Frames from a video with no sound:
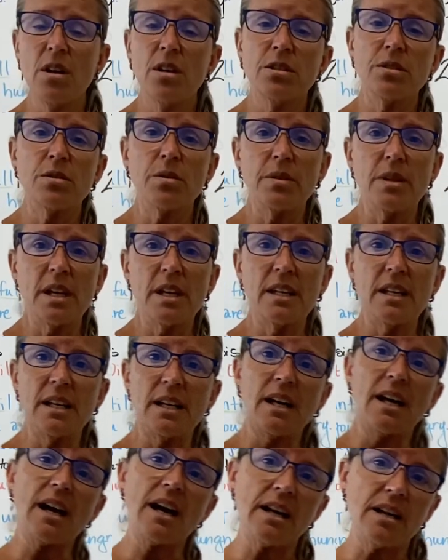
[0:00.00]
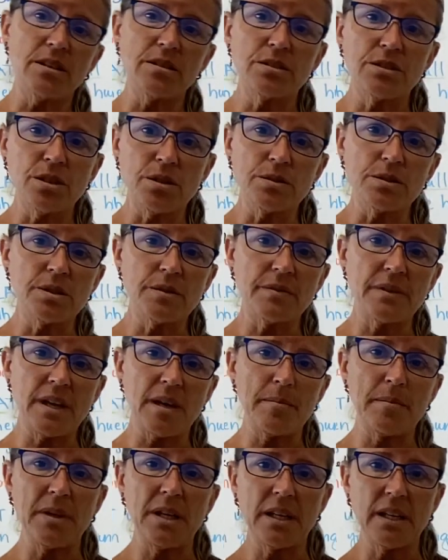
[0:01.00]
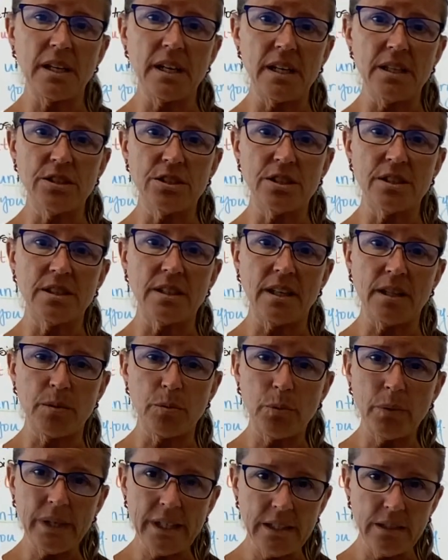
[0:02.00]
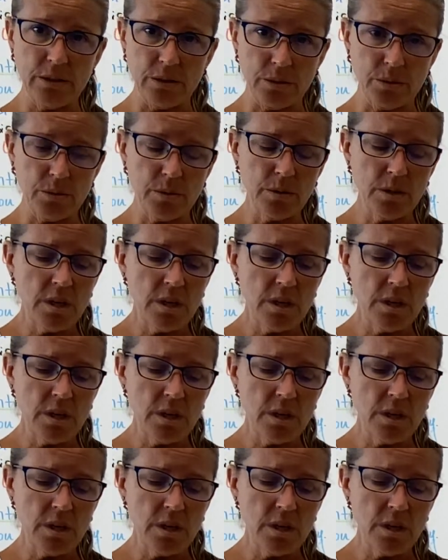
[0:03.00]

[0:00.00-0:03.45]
So they get a higher dose of that medication than we do.